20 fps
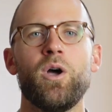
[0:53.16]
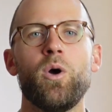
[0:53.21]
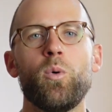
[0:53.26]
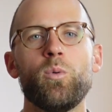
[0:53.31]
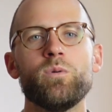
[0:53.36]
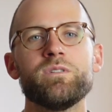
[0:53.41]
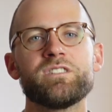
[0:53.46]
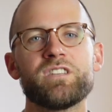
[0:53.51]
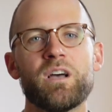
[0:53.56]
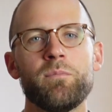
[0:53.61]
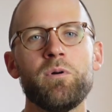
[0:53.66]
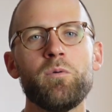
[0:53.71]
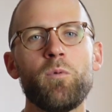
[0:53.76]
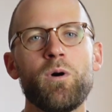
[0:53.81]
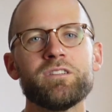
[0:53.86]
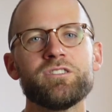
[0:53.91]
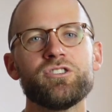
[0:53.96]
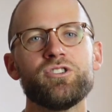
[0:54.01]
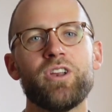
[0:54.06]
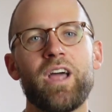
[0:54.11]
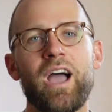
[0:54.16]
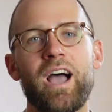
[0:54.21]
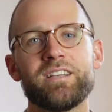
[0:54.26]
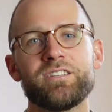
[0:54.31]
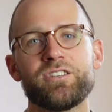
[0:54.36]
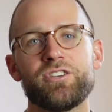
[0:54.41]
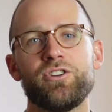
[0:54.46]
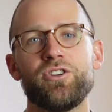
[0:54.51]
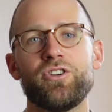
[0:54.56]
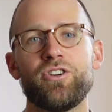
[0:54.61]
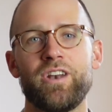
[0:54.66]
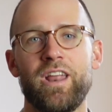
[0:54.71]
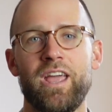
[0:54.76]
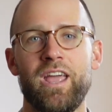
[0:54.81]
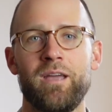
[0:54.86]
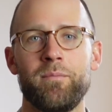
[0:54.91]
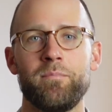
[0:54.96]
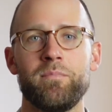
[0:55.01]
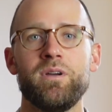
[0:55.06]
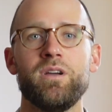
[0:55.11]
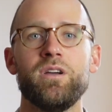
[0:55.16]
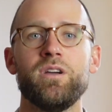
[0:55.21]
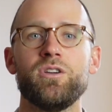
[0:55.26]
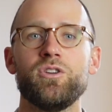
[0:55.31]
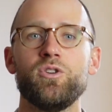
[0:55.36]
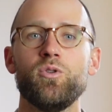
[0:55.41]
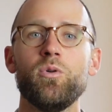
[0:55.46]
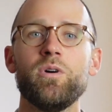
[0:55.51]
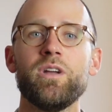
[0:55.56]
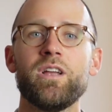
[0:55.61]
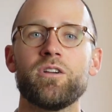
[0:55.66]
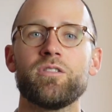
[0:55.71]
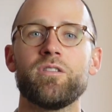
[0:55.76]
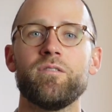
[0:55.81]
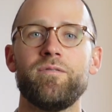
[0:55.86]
When someone wants you to ask you your name, you will hear the